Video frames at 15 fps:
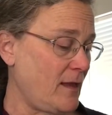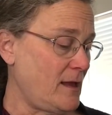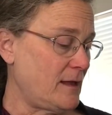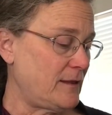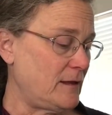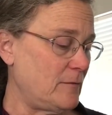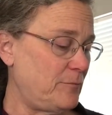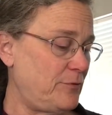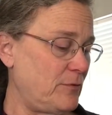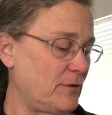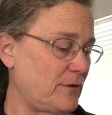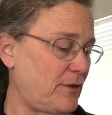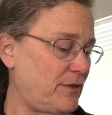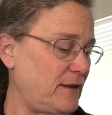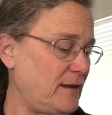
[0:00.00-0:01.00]
The
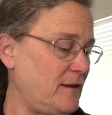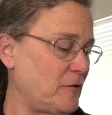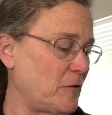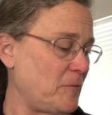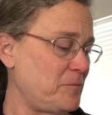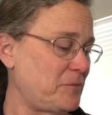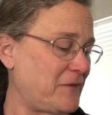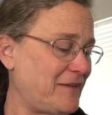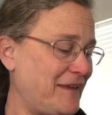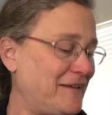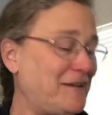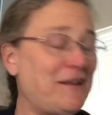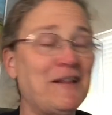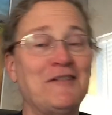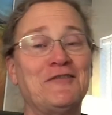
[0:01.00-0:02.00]
important thing here, in
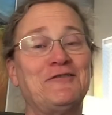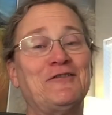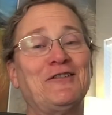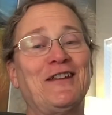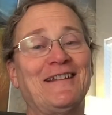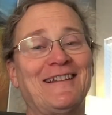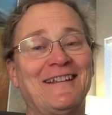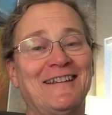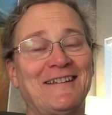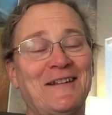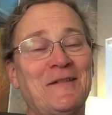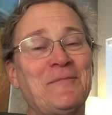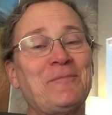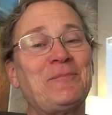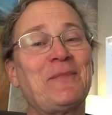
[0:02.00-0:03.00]
California at least,
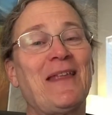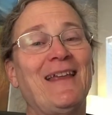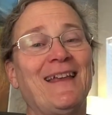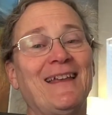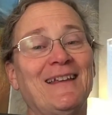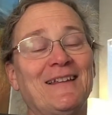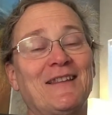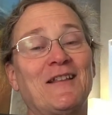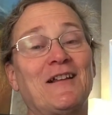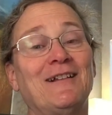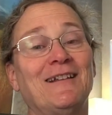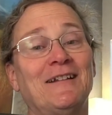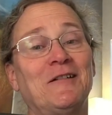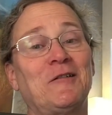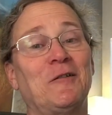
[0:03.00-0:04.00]
is the
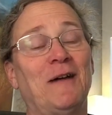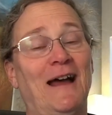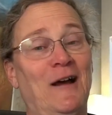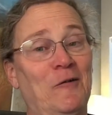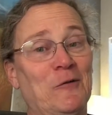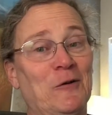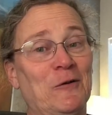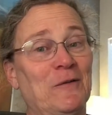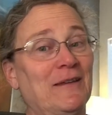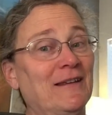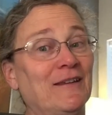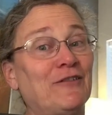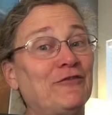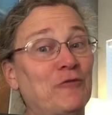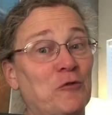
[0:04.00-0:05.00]
clinical hour
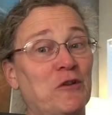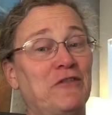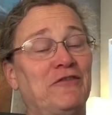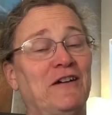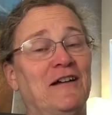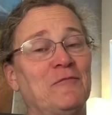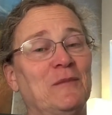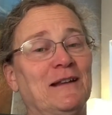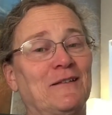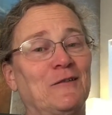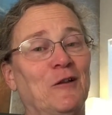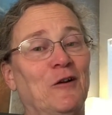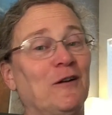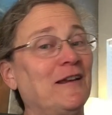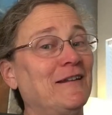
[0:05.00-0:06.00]
is 45 minutes
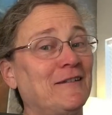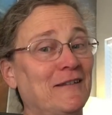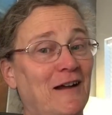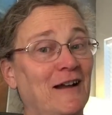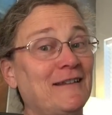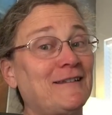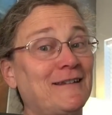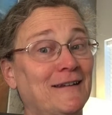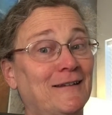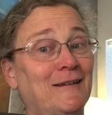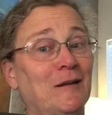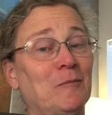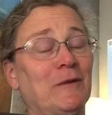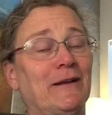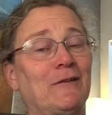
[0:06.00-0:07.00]
long. It is not
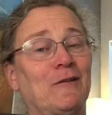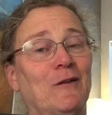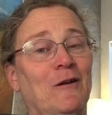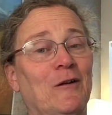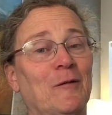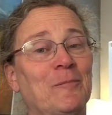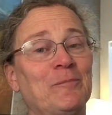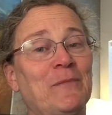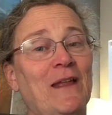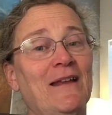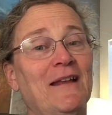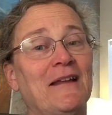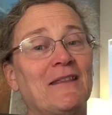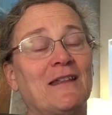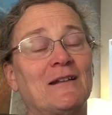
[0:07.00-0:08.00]
60 minutes long.
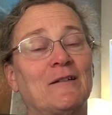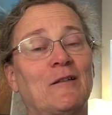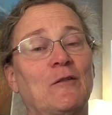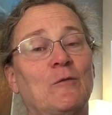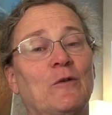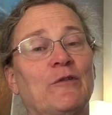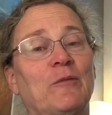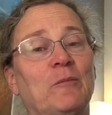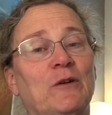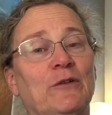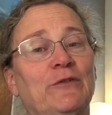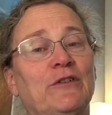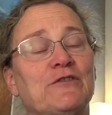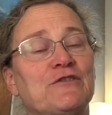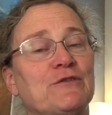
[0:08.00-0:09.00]
That in other words,
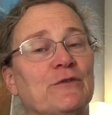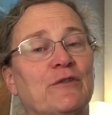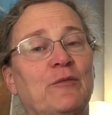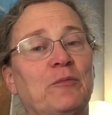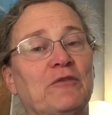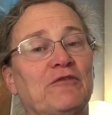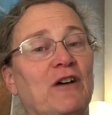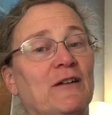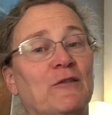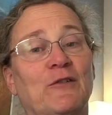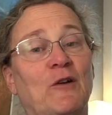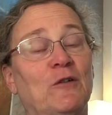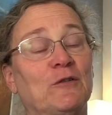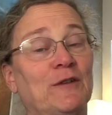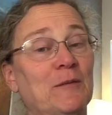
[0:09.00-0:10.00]
most insurance providers
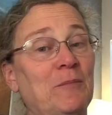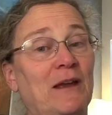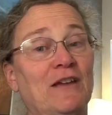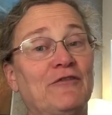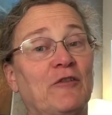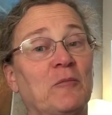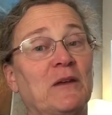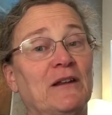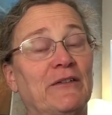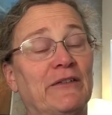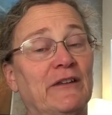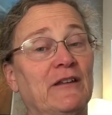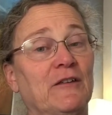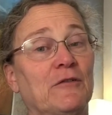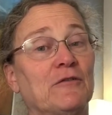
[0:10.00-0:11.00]
only pay for me to
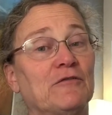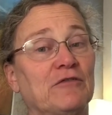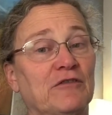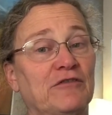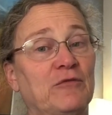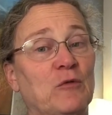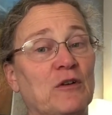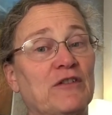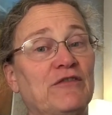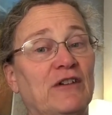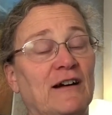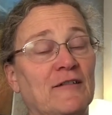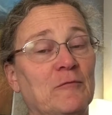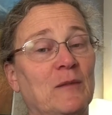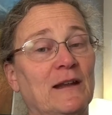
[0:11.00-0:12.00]
see you for
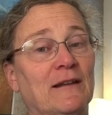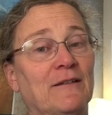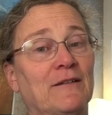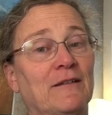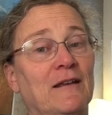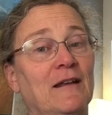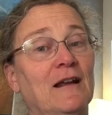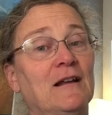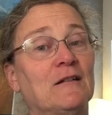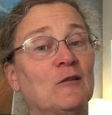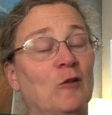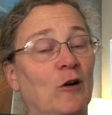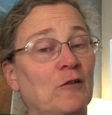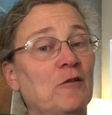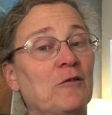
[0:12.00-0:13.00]
45 minutes.
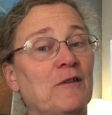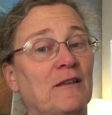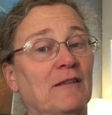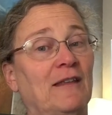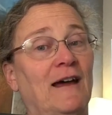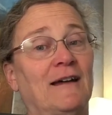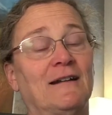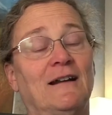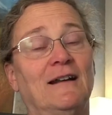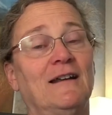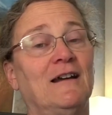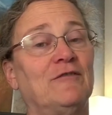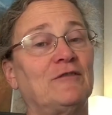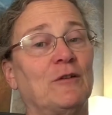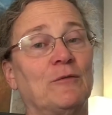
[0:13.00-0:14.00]
Longer than that, I
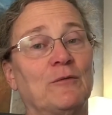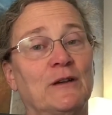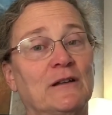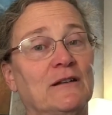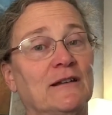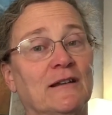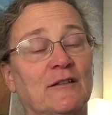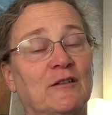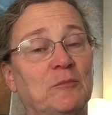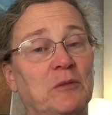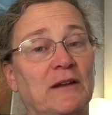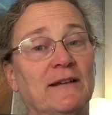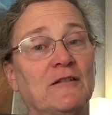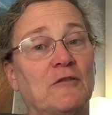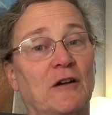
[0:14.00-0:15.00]
have to really
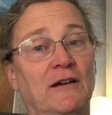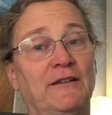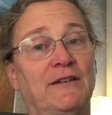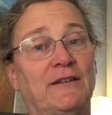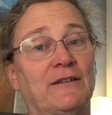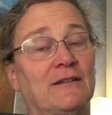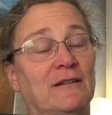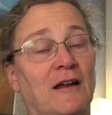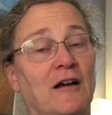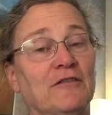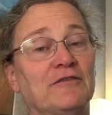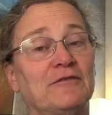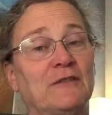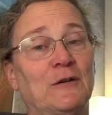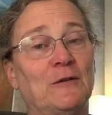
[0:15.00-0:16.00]
explain crisis stuff,
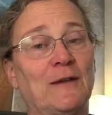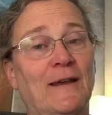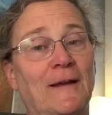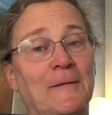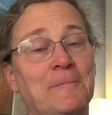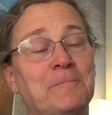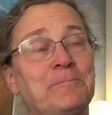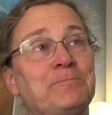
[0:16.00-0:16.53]
okay?